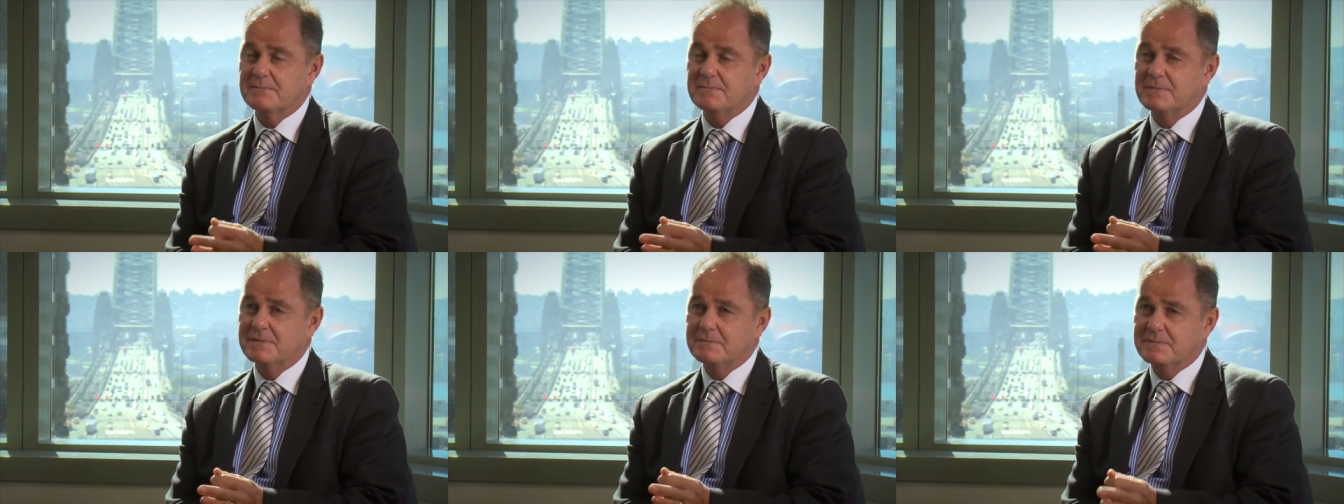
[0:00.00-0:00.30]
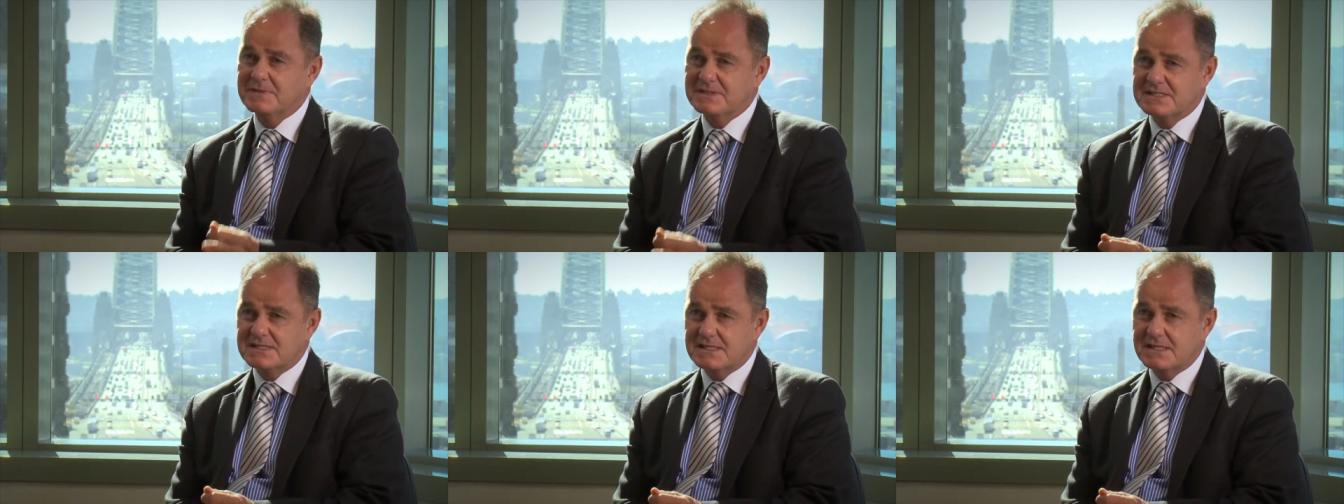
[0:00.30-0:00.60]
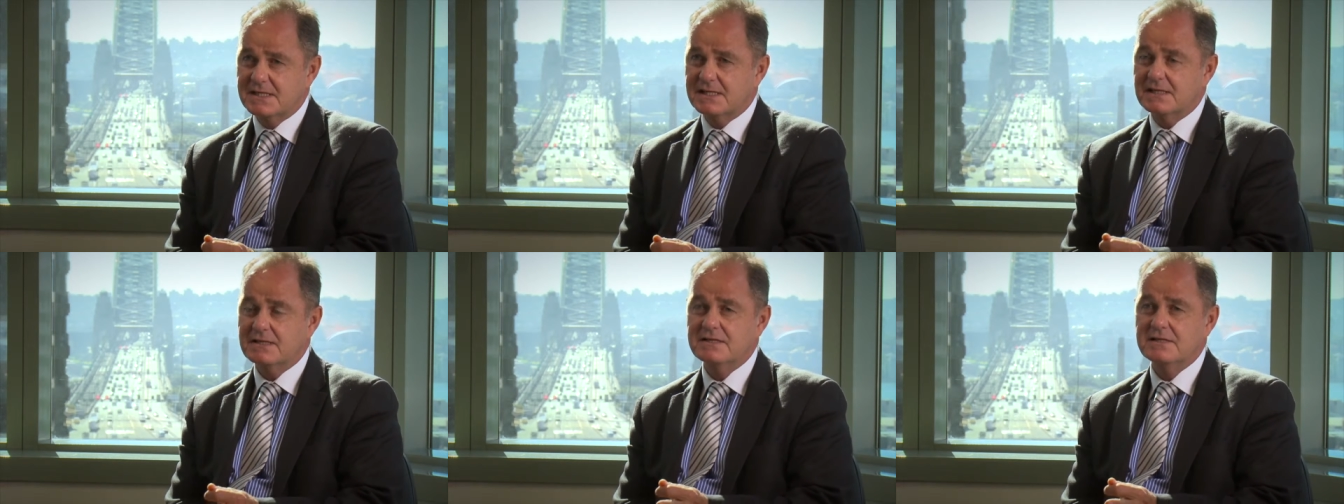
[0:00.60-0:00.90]
but
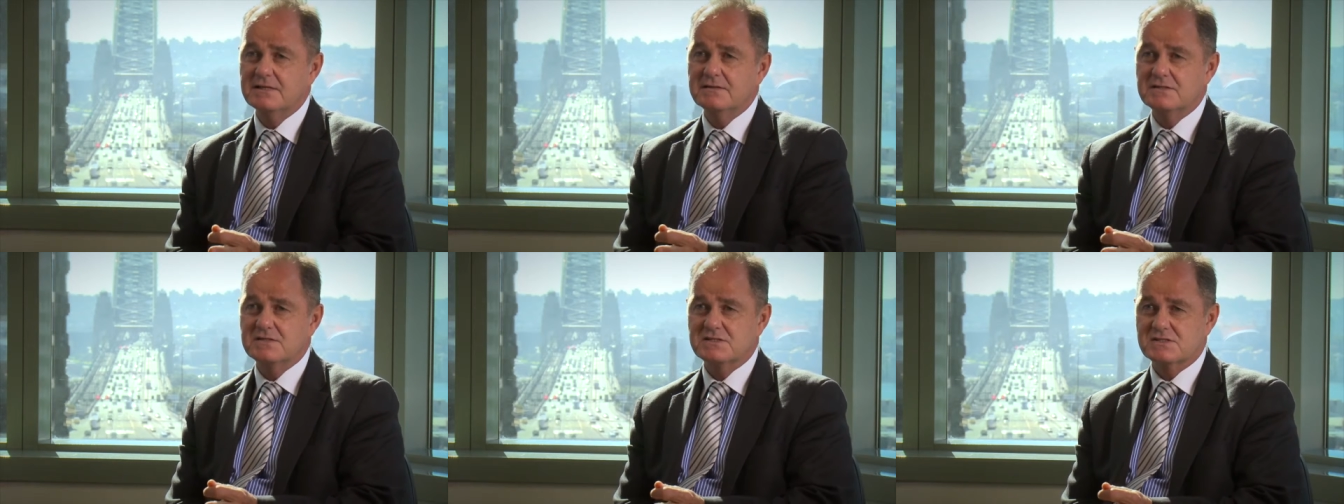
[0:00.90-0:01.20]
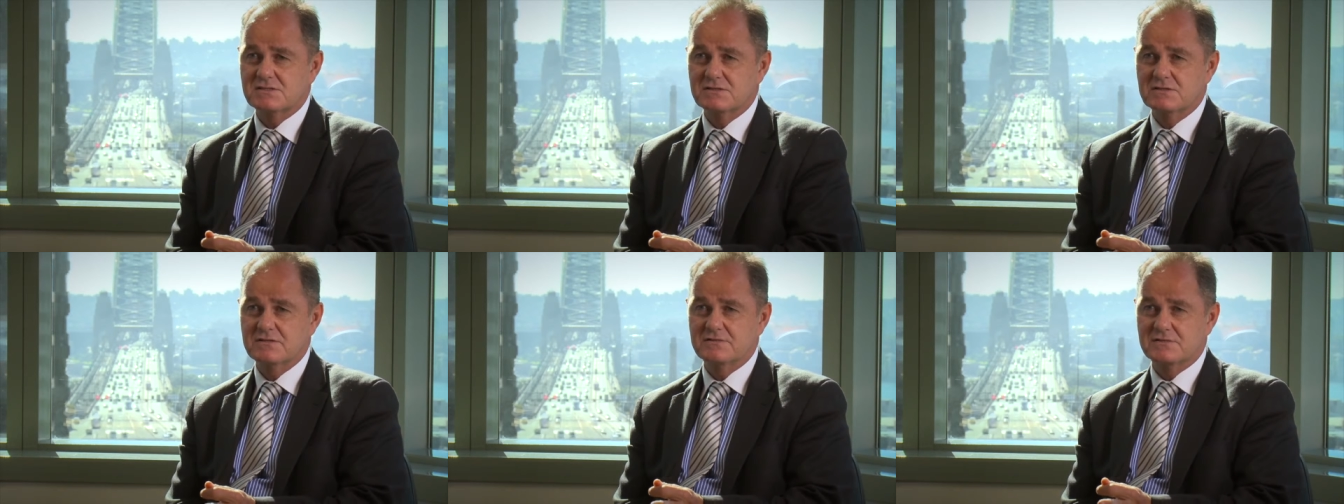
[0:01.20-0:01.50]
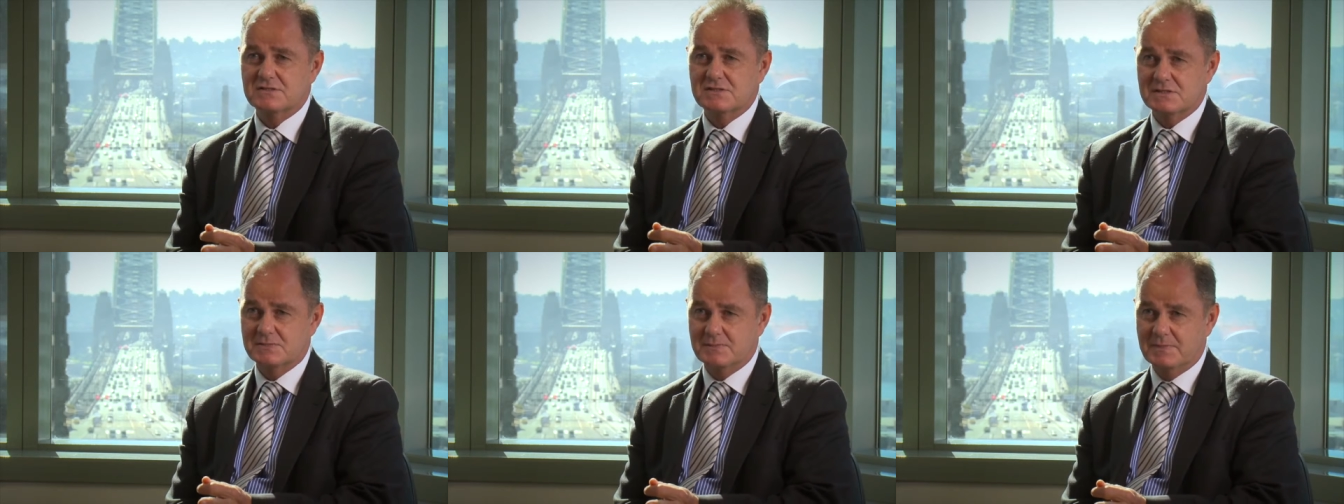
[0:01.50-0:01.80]
particularly in the
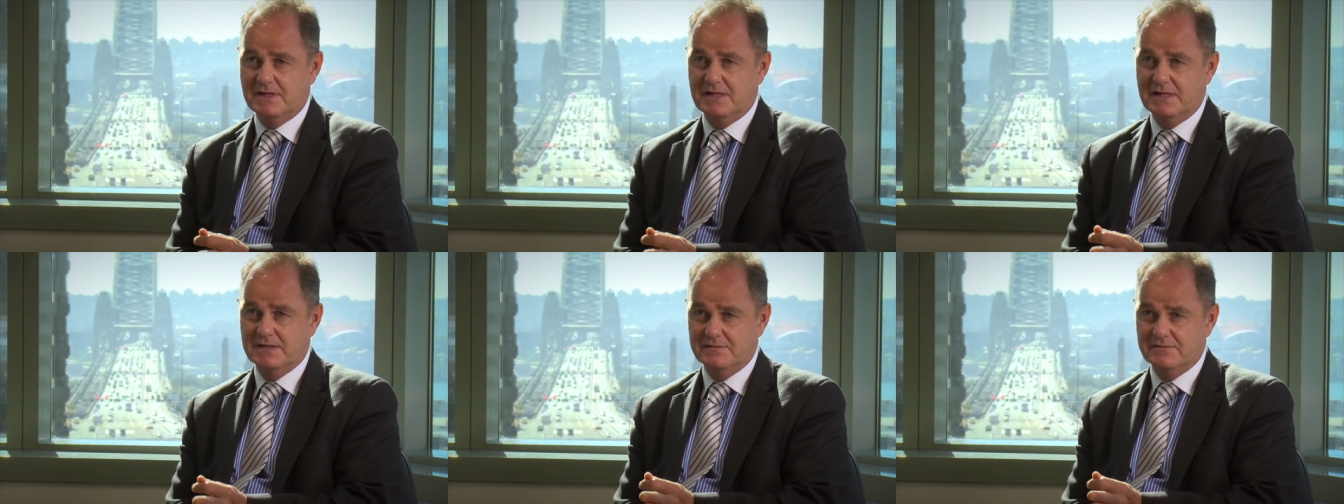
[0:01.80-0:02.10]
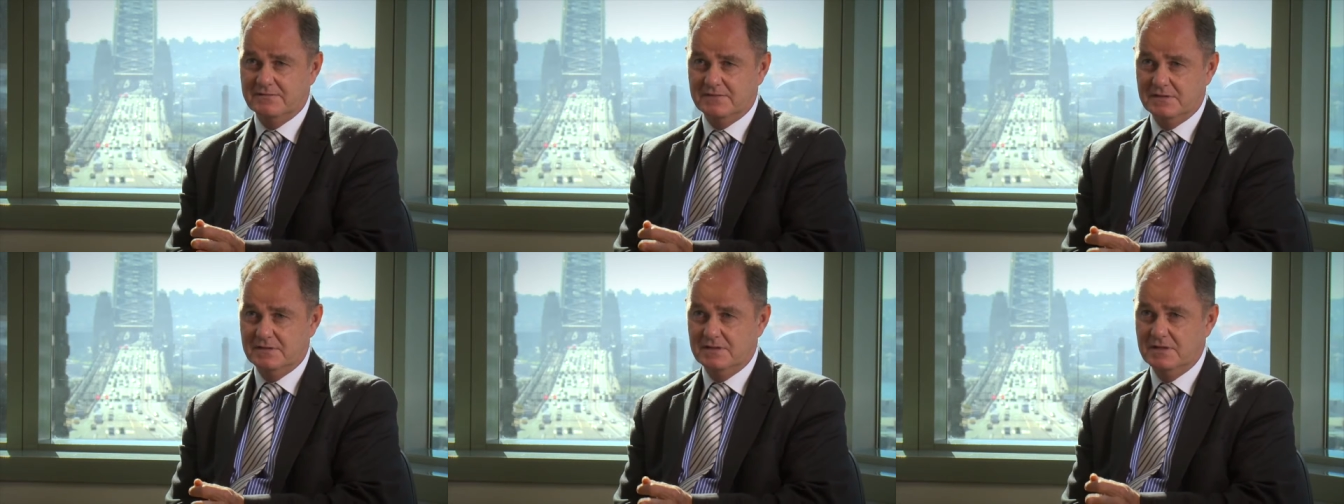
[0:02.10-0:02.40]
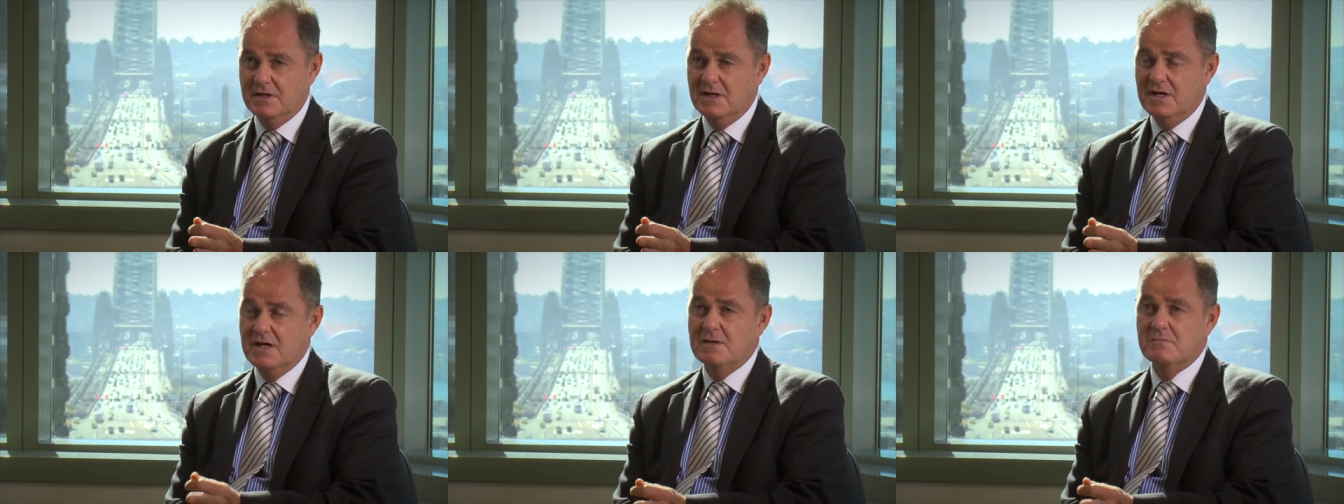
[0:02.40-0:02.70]
services part of
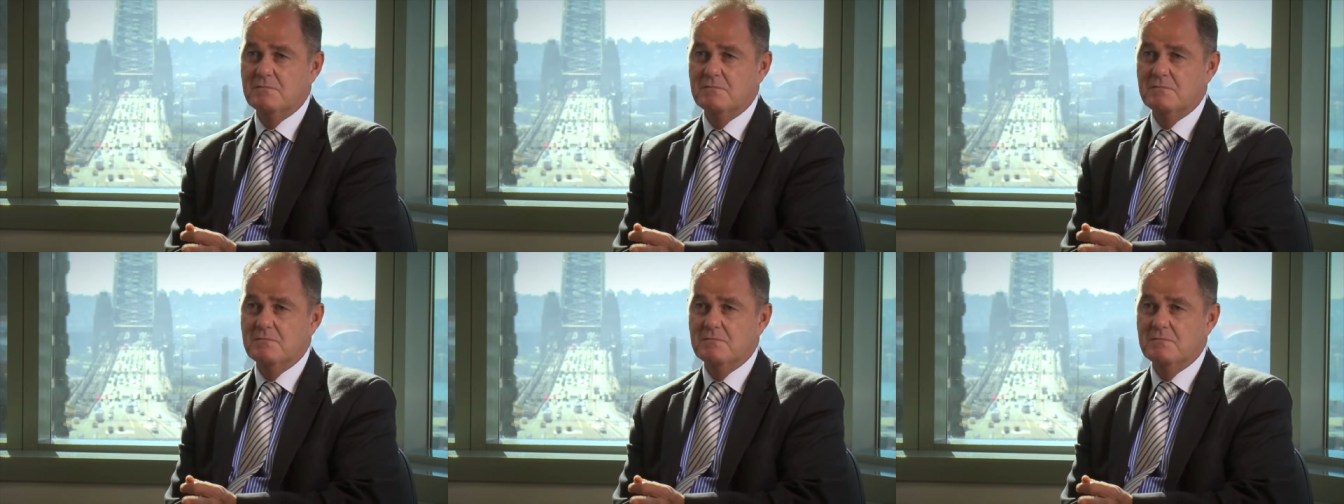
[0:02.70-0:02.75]
the